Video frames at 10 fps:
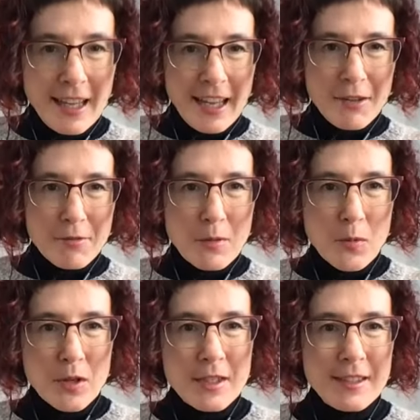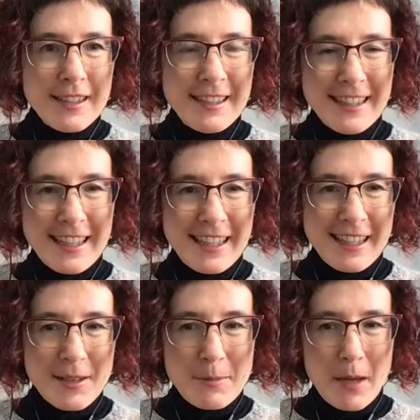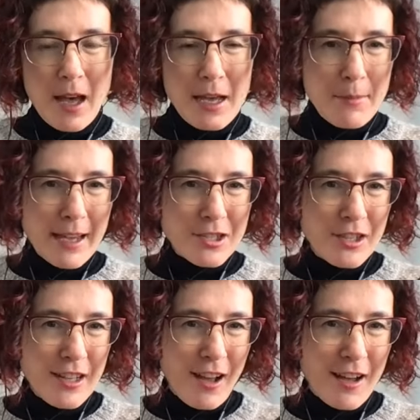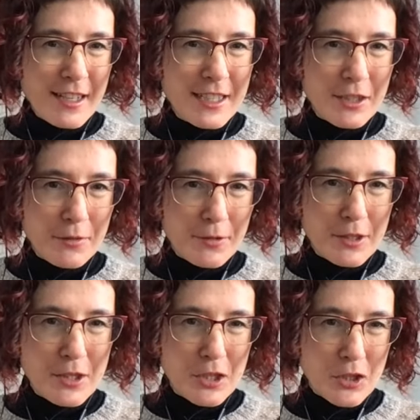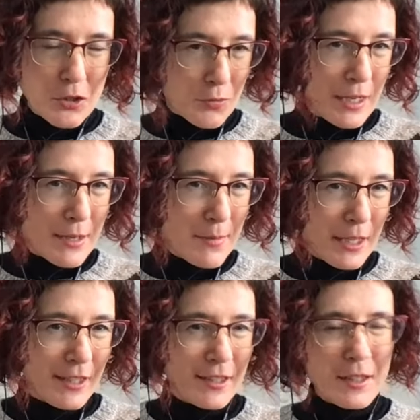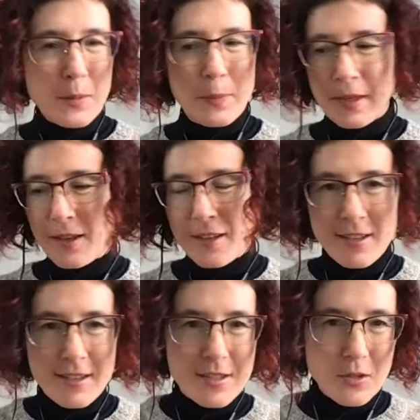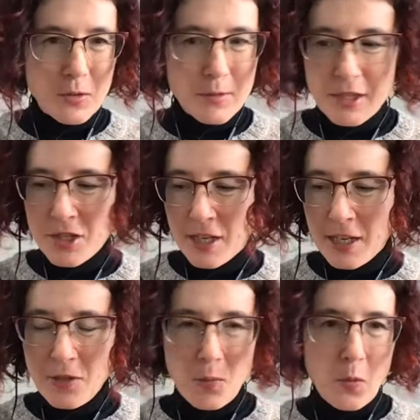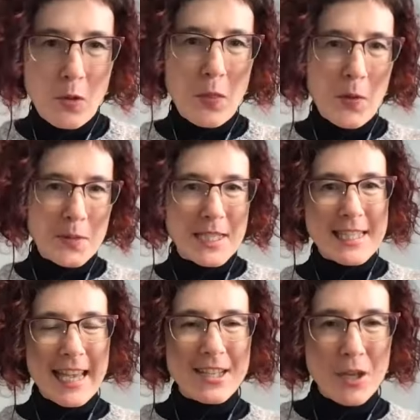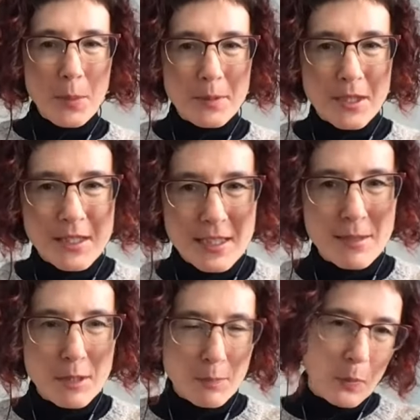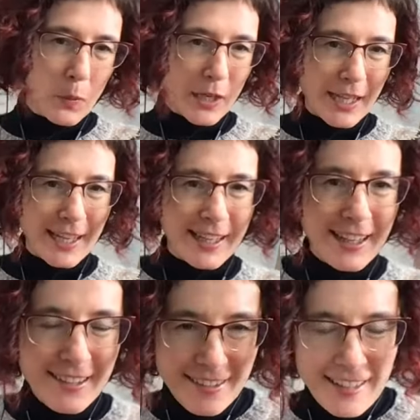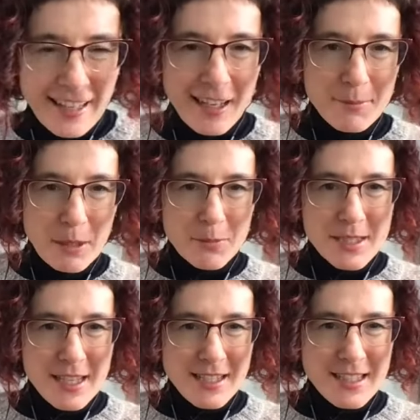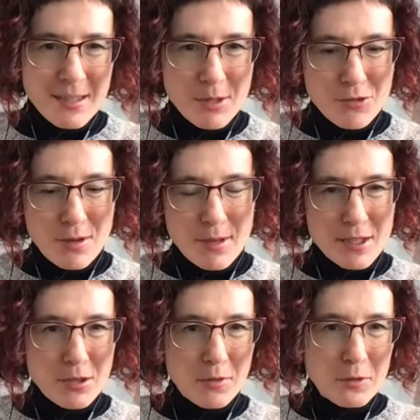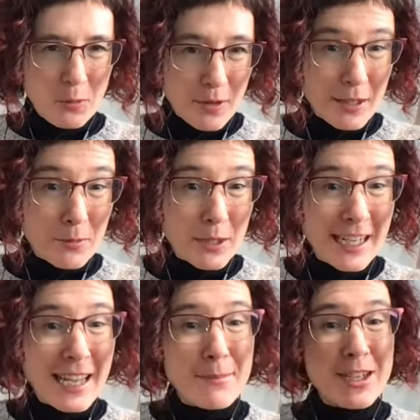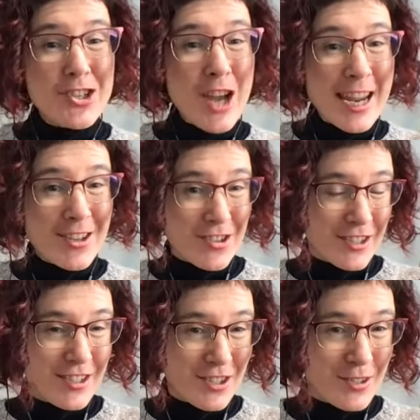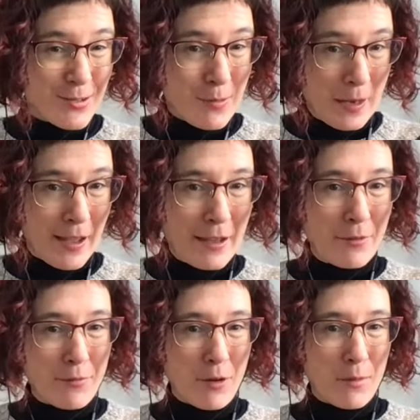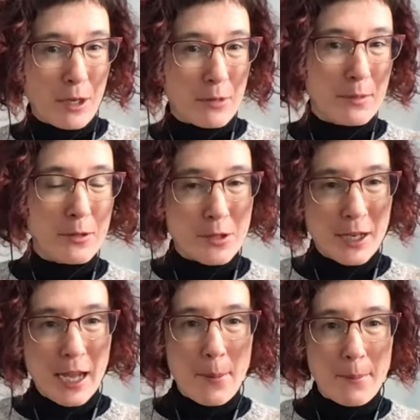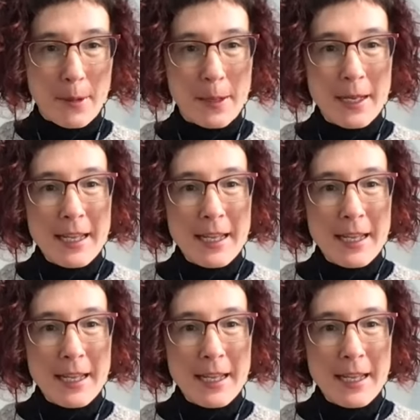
Hey everyone, um, I'm actually on a different stream here because originally the one that was set up doesn't seem to be working. Um, it was set to some streaming software and wouldn't let me change it to live from my computer camera.